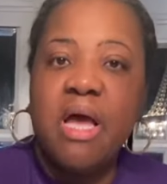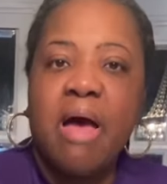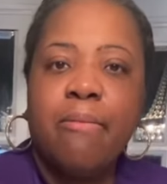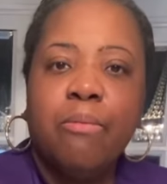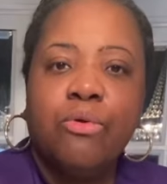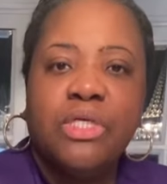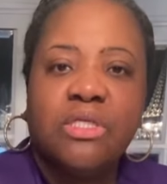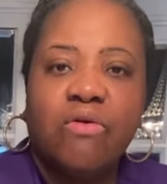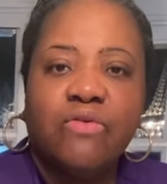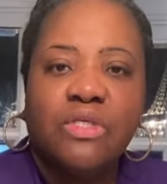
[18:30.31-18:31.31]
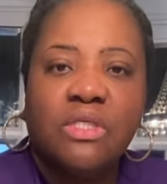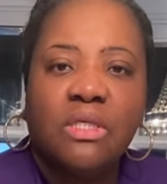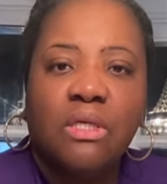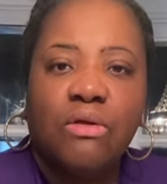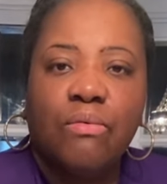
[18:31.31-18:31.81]
I'm going to move this over just
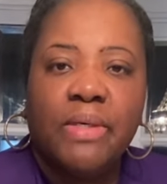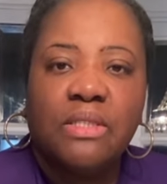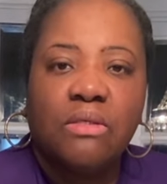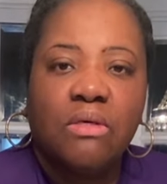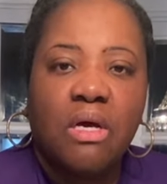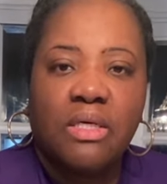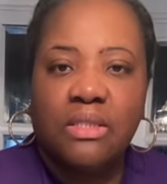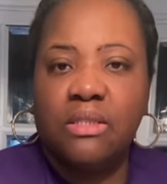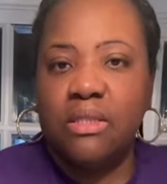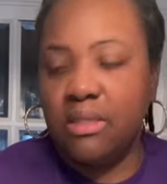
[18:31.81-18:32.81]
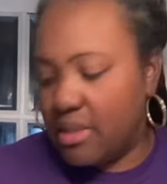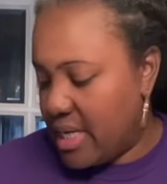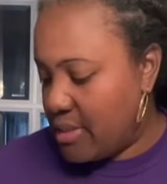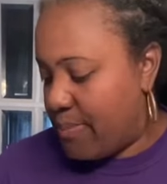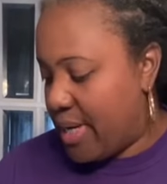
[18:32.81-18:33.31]
a little bit so y'all can see.
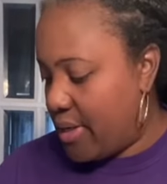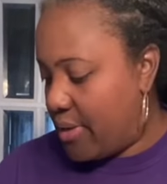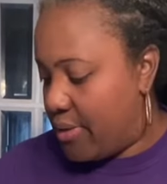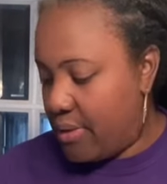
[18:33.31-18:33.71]
That's better.